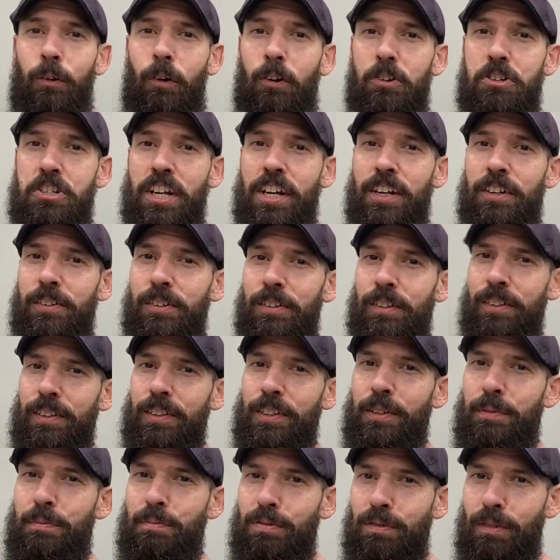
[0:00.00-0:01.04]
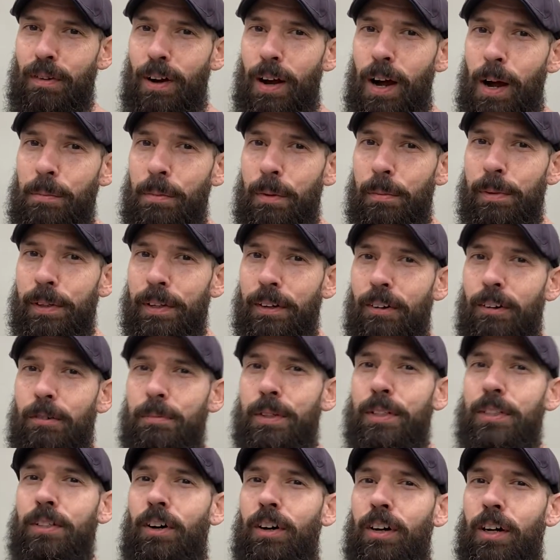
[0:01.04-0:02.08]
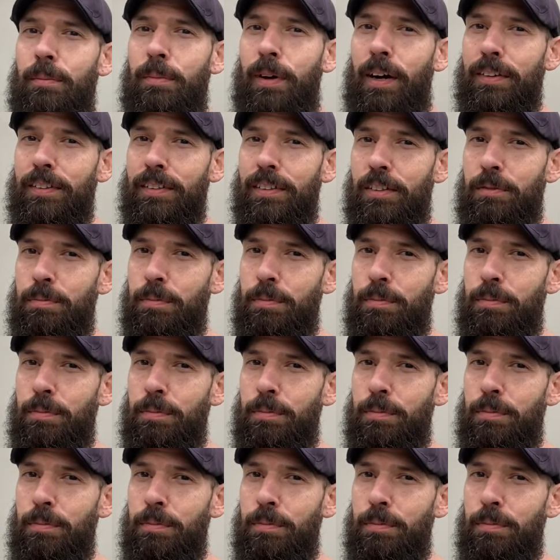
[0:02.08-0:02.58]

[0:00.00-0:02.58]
our channel, you've probably heard me talk about this